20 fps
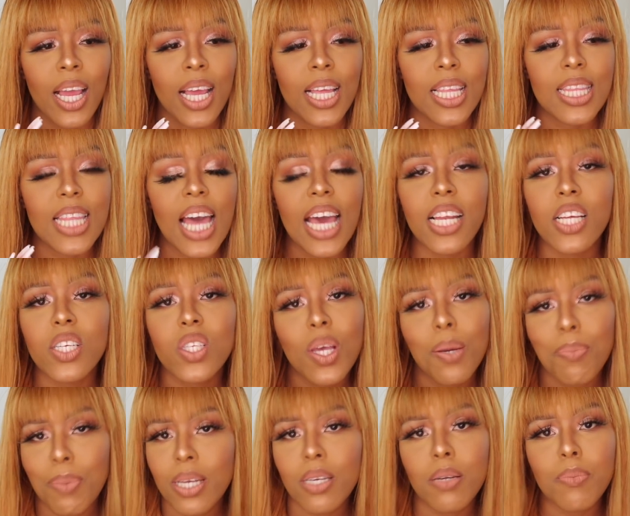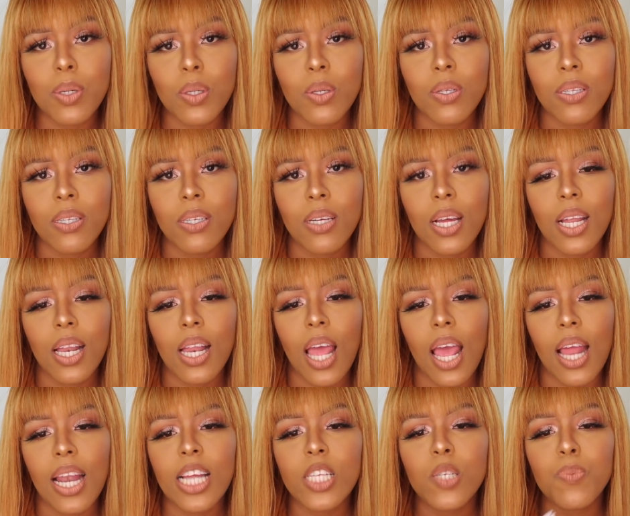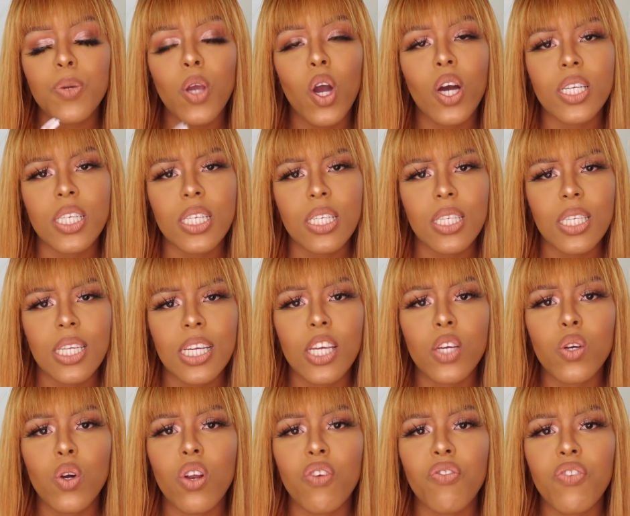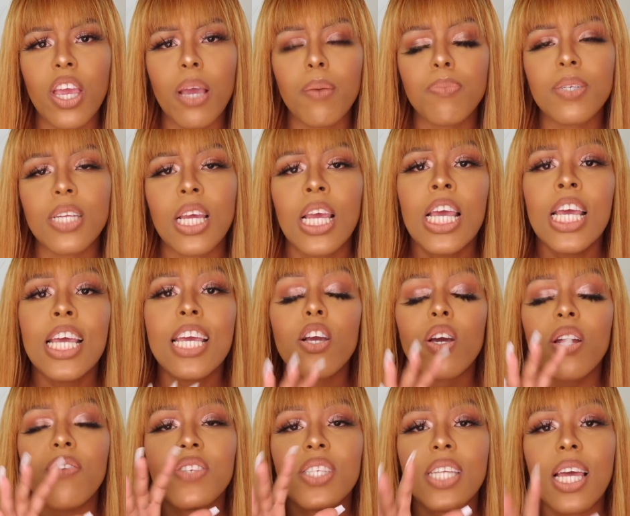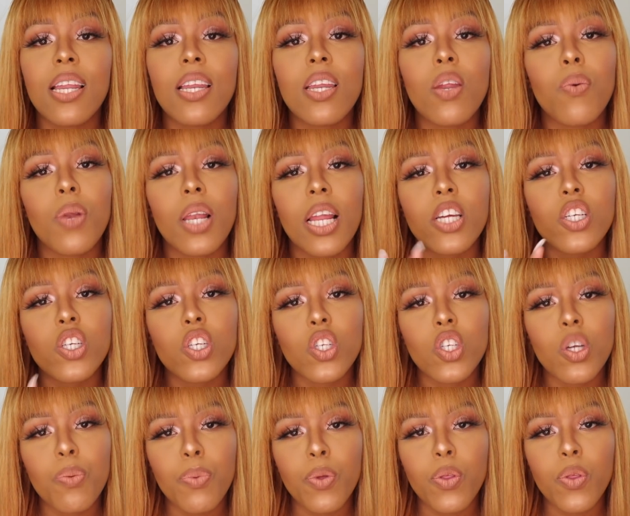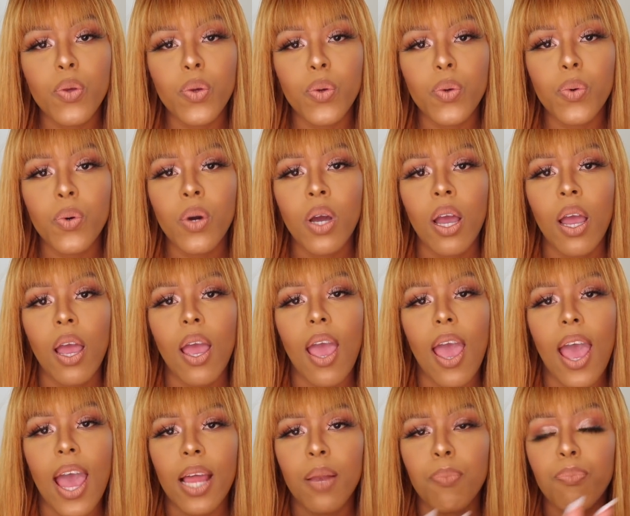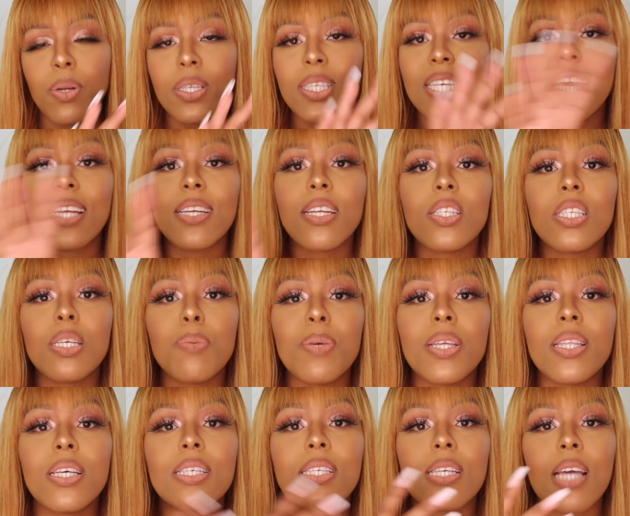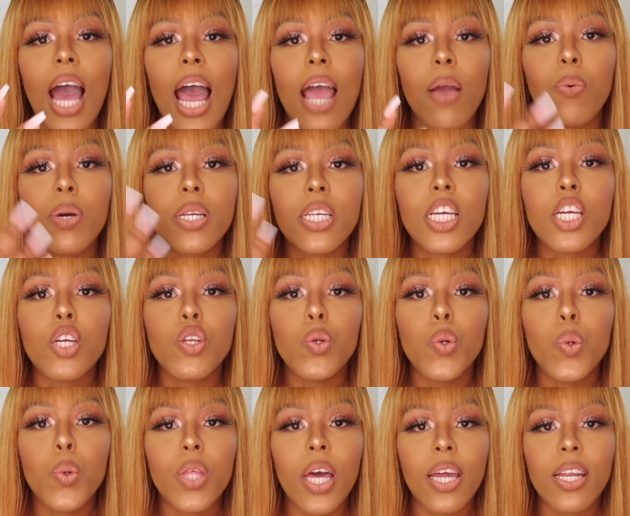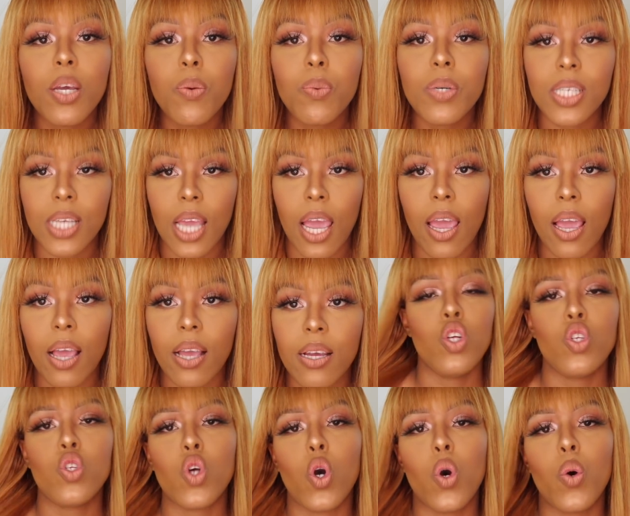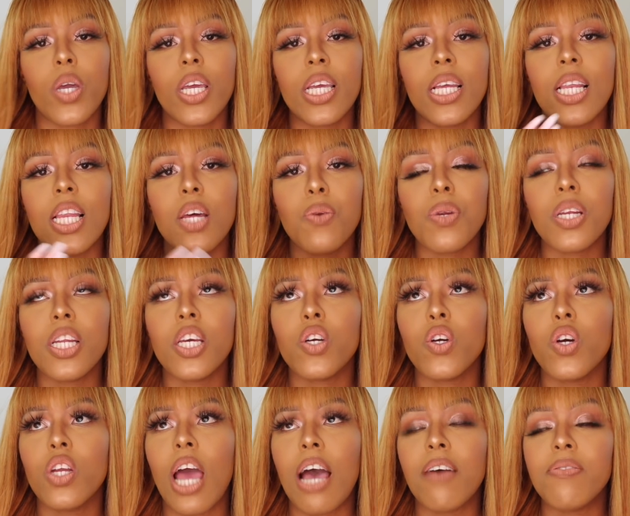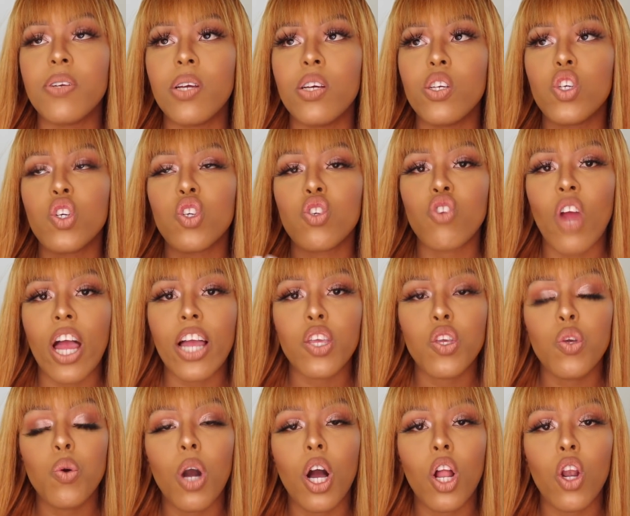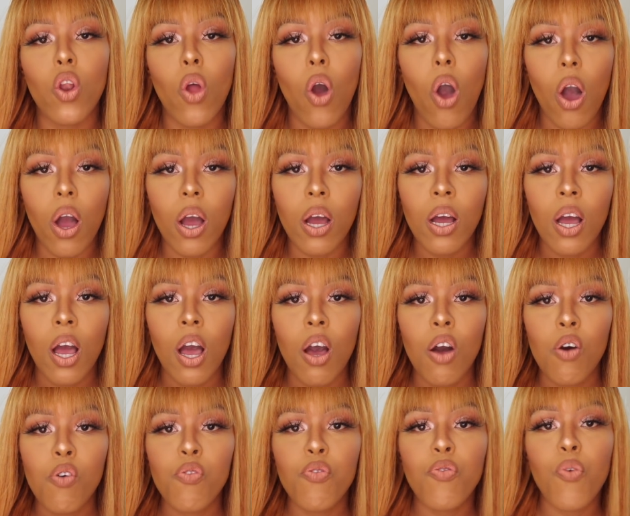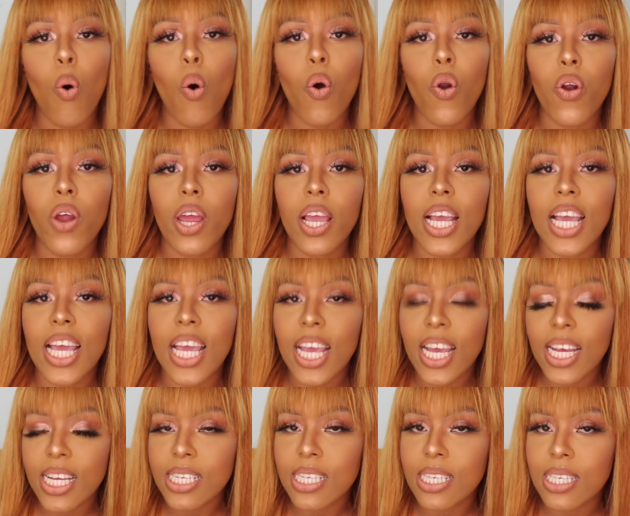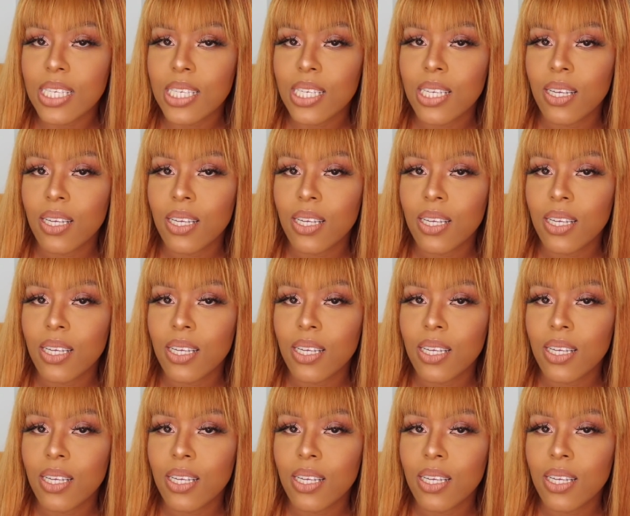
that is commendable. Let's be honest, he could have stayed in a relationship with you and pretended to be this guy when he knew that he was gay. So he literally could have strung you along for his